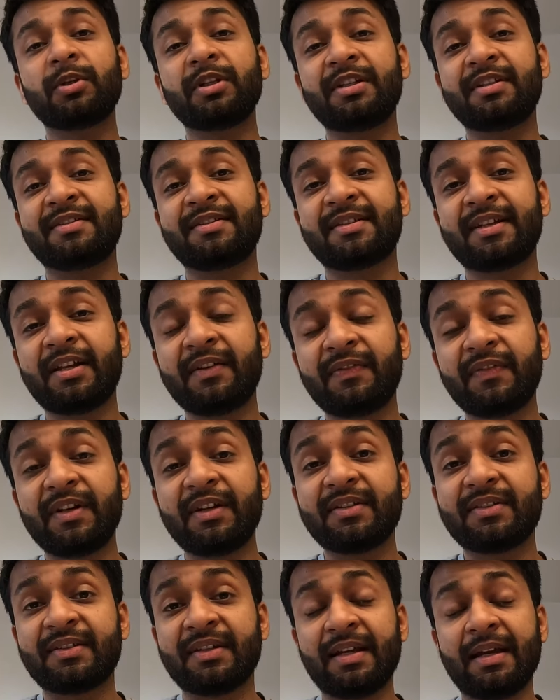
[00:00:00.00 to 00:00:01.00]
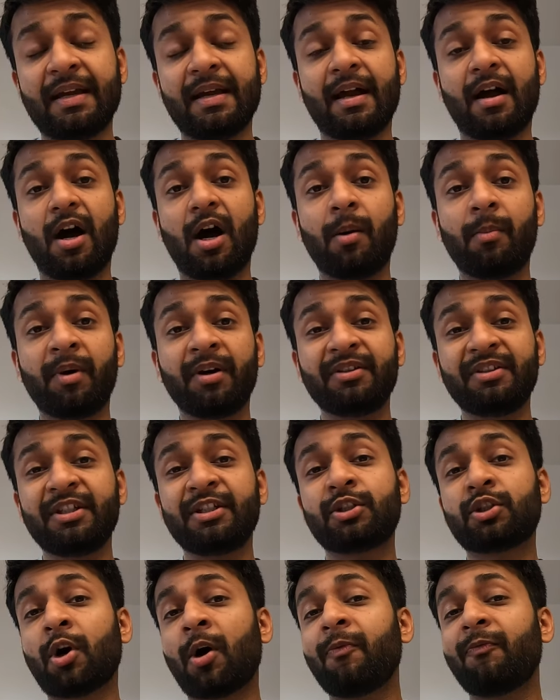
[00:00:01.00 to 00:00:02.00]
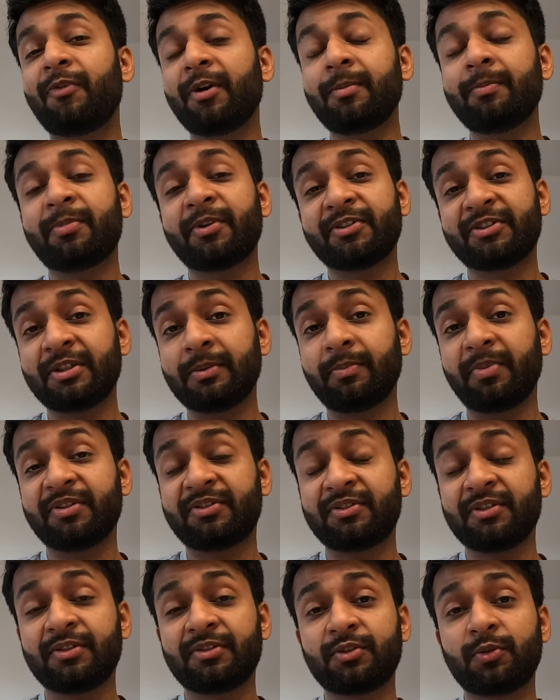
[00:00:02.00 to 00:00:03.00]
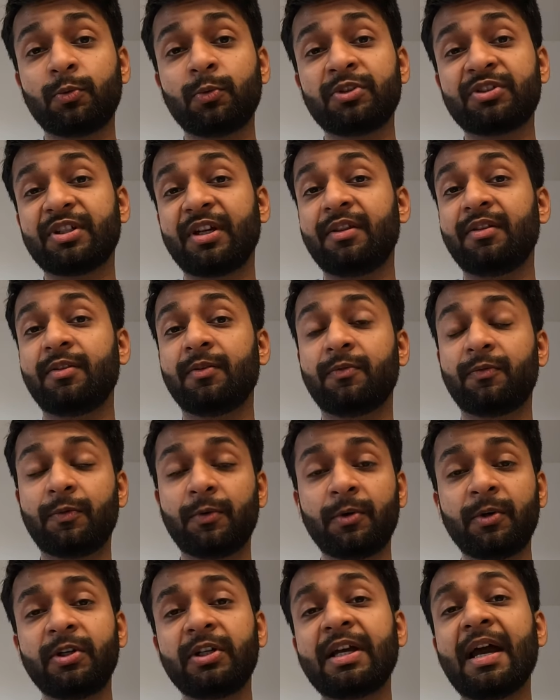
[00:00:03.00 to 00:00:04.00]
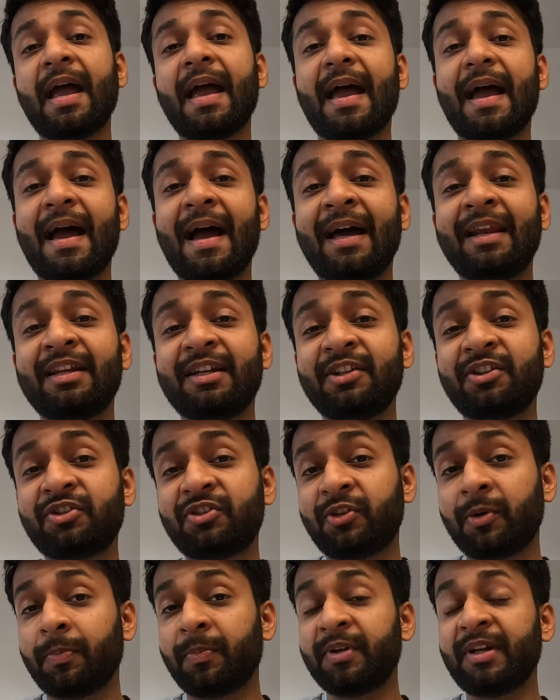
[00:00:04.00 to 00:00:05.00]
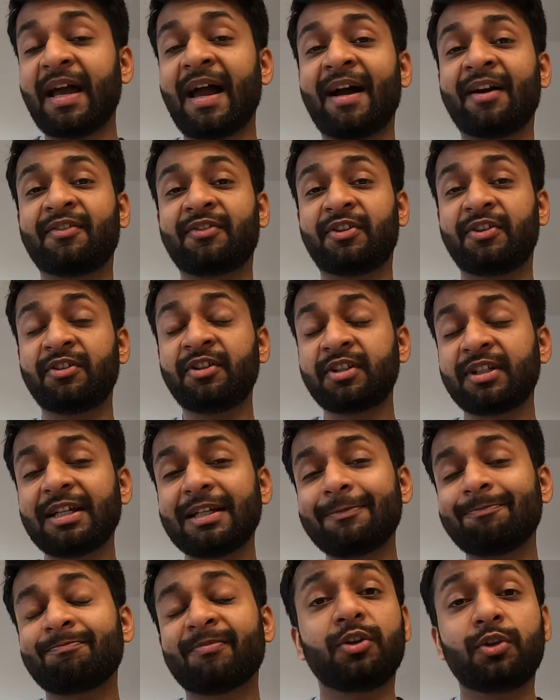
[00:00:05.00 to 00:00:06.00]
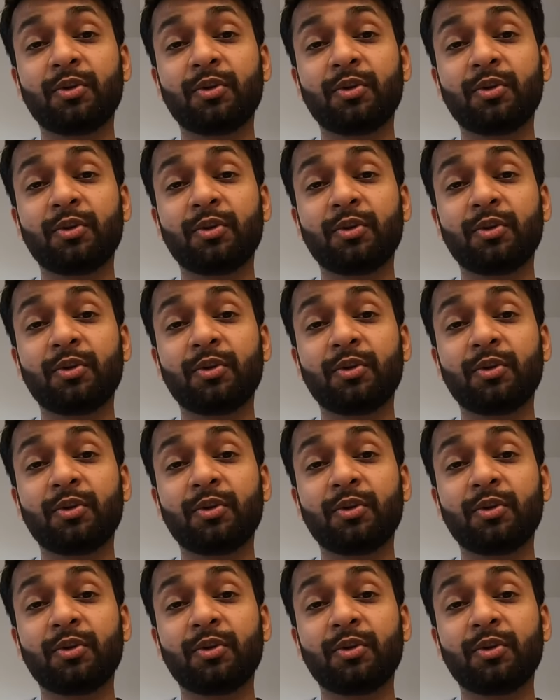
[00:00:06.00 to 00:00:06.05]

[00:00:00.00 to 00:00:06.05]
itself is among the top 1% business schools in the world and it's triple accredited.